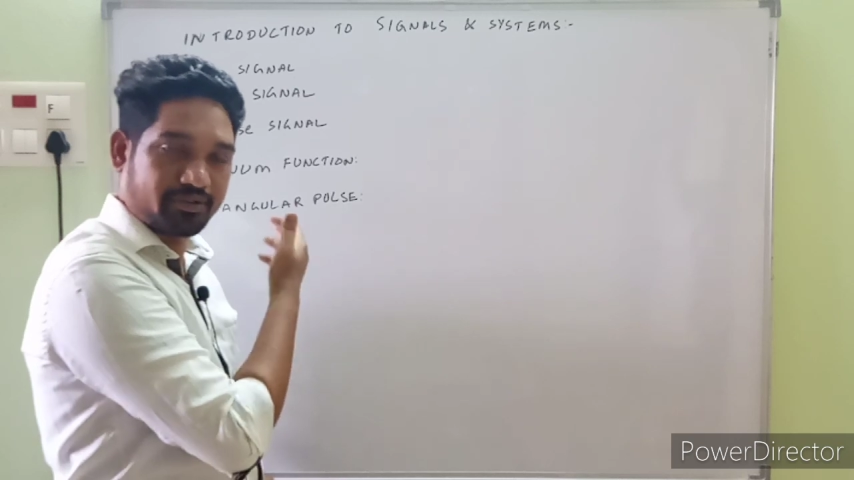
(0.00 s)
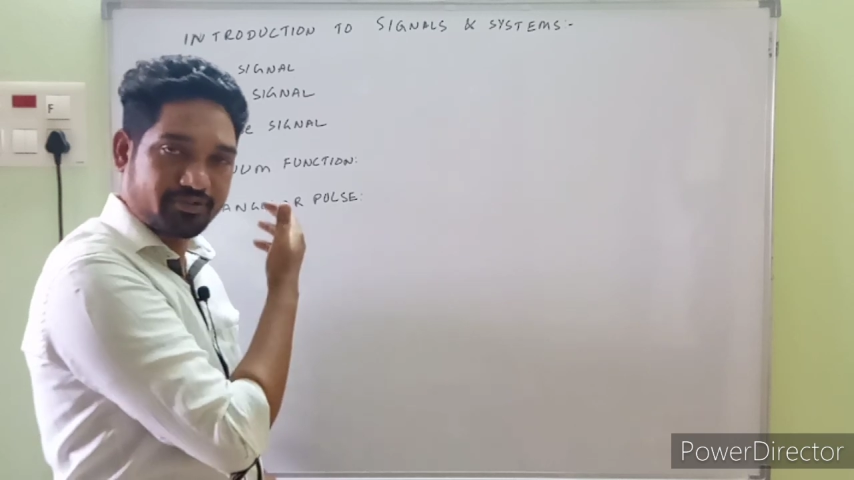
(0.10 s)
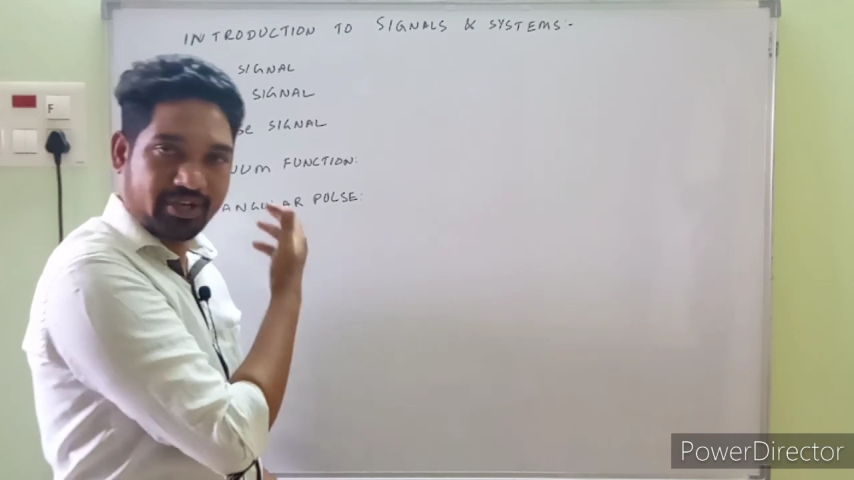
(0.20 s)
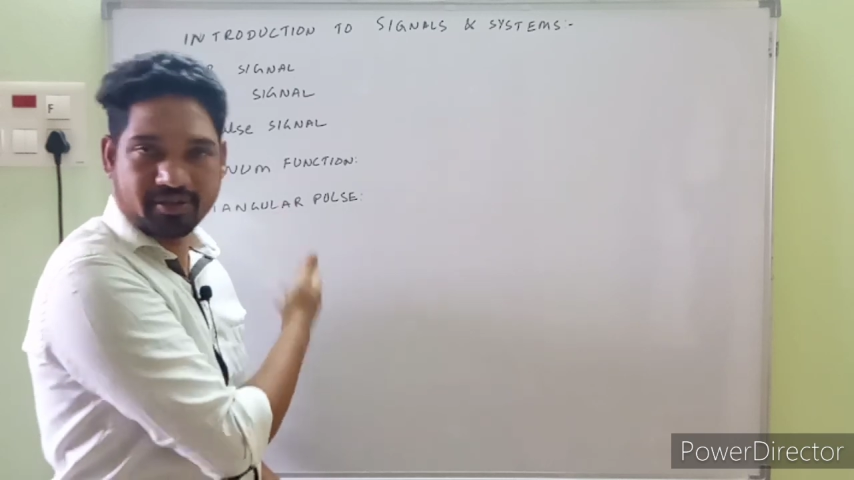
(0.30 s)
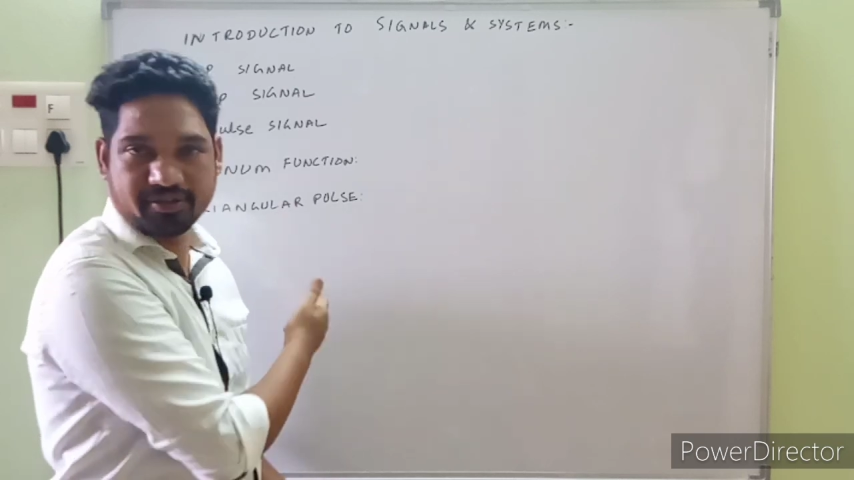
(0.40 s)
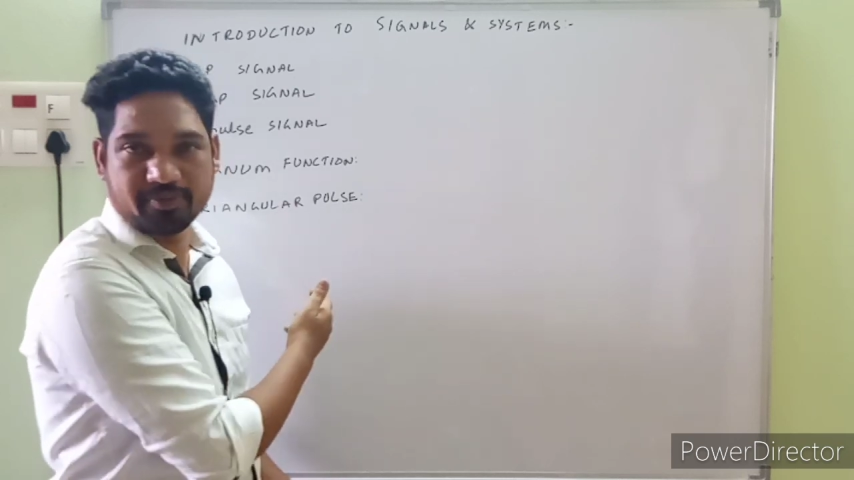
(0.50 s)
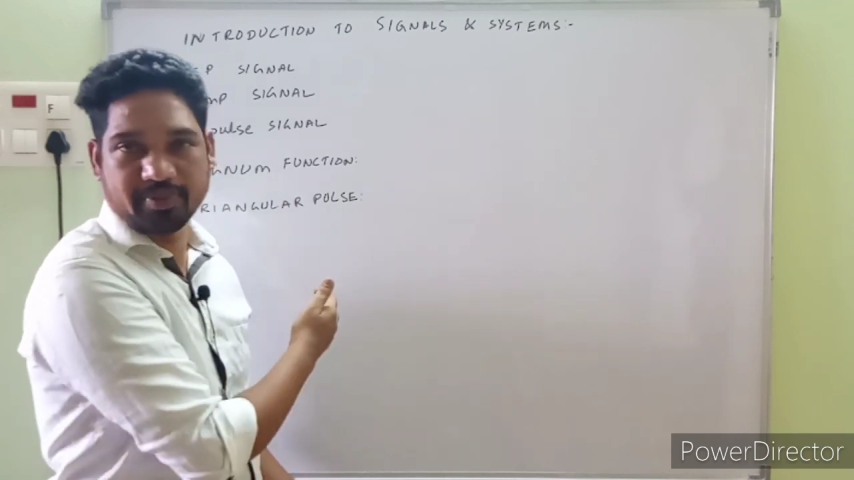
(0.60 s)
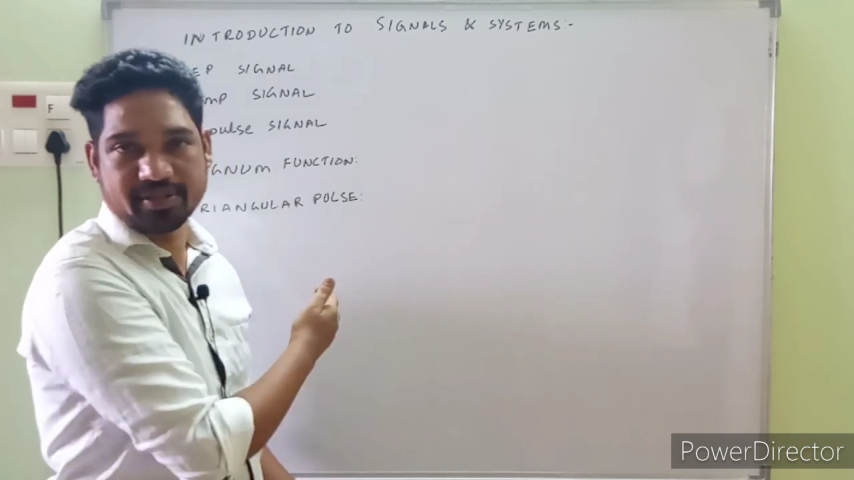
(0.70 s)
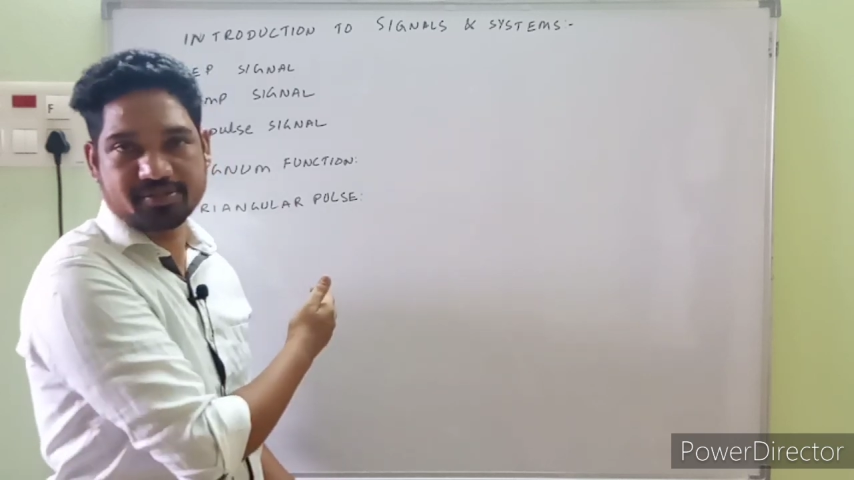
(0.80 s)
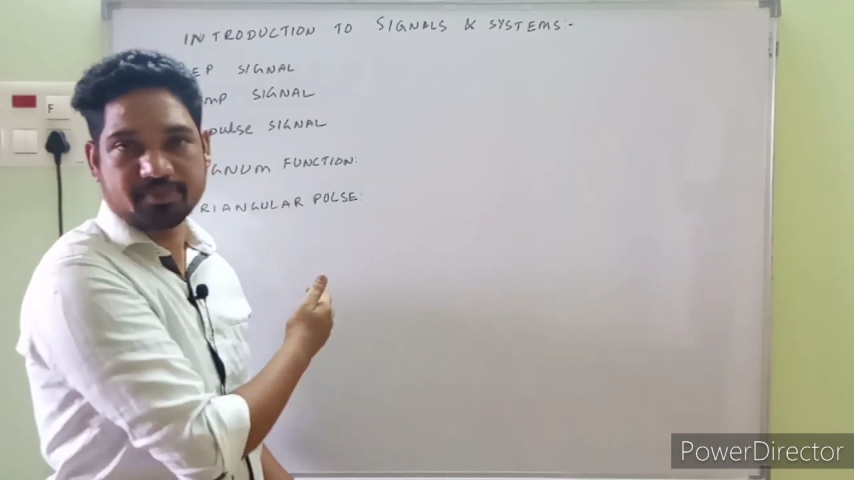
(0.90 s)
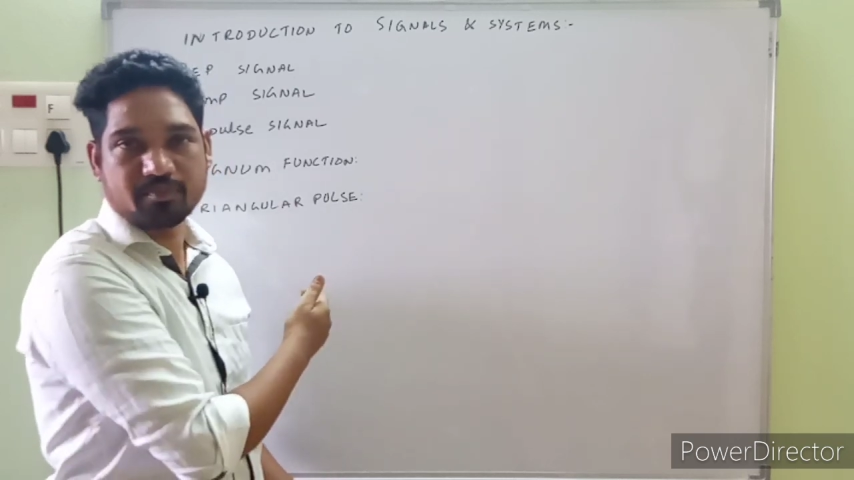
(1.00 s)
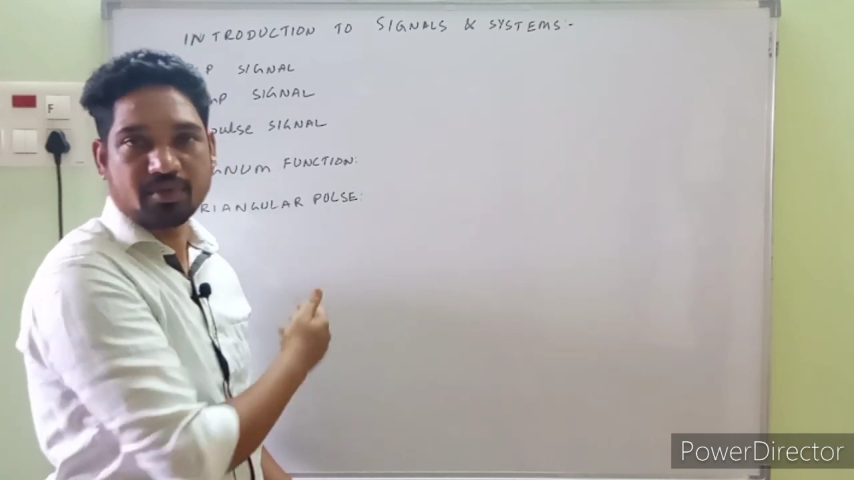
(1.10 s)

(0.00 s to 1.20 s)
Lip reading: triangular pulse,